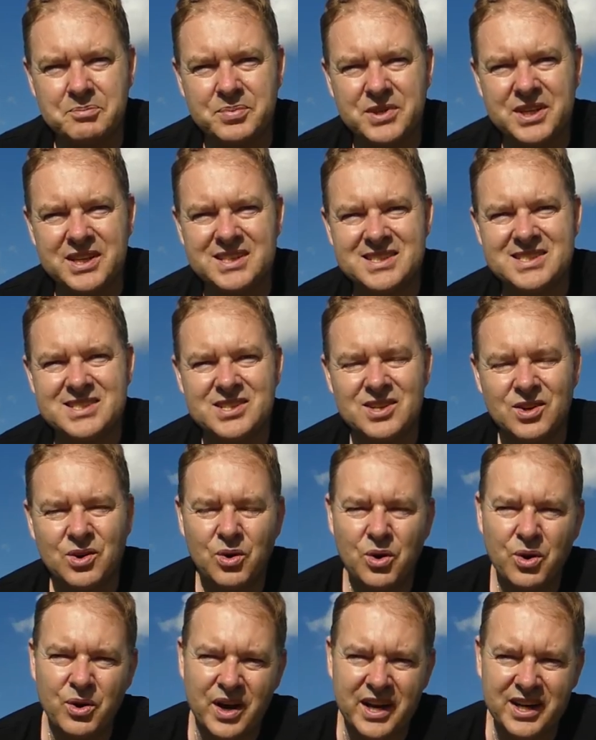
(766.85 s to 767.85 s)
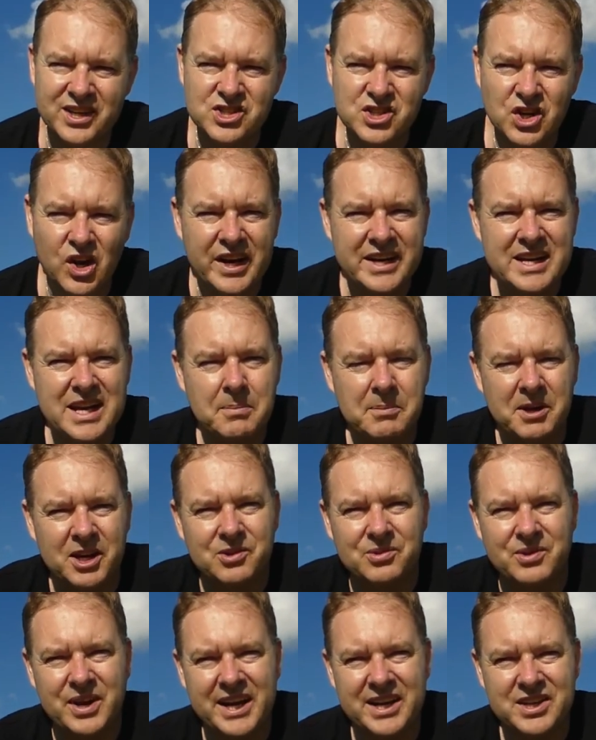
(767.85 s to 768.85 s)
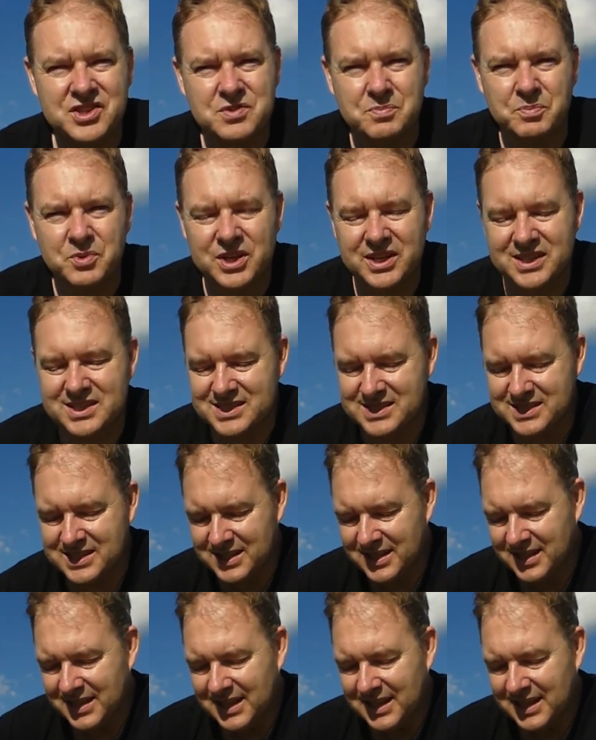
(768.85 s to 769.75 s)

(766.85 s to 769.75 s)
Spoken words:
beast or a dynamic range beast.